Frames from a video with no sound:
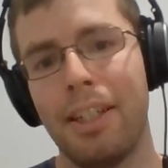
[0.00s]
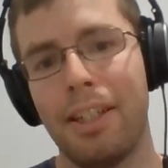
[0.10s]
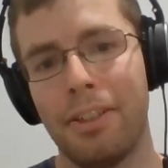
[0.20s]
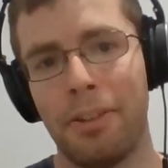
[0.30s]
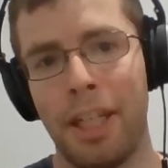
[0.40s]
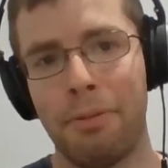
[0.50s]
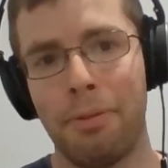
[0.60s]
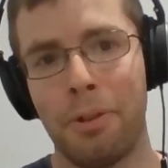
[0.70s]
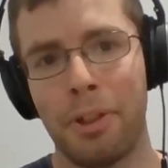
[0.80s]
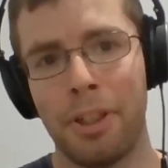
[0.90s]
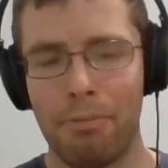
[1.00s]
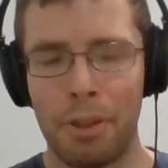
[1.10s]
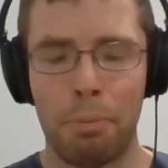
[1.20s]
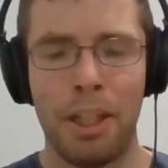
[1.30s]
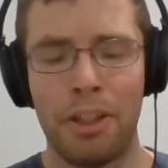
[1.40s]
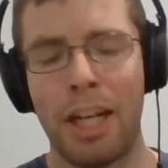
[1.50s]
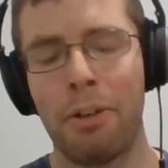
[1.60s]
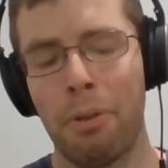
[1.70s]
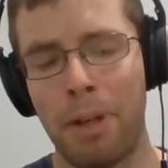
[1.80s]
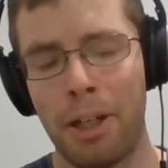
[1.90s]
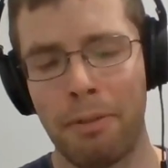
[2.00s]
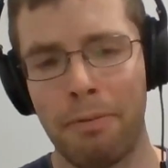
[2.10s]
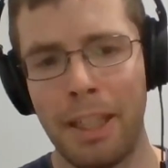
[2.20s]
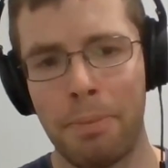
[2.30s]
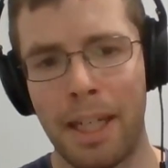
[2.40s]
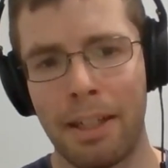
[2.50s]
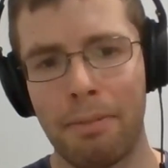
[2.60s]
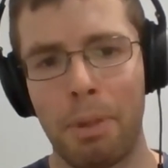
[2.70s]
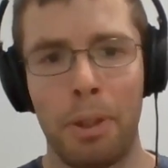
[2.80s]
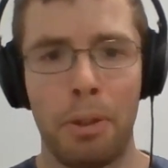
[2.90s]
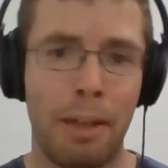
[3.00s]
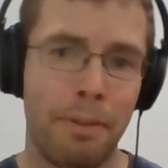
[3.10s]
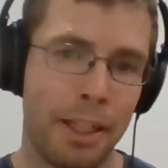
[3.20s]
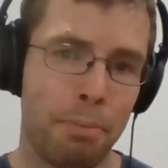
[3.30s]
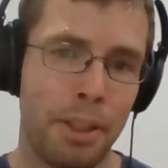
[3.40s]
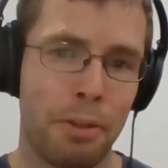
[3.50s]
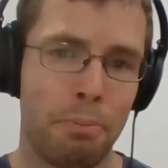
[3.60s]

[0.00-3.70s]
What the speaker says: So therefore, this will be the general with baryonic feedback, but we don't have an explicit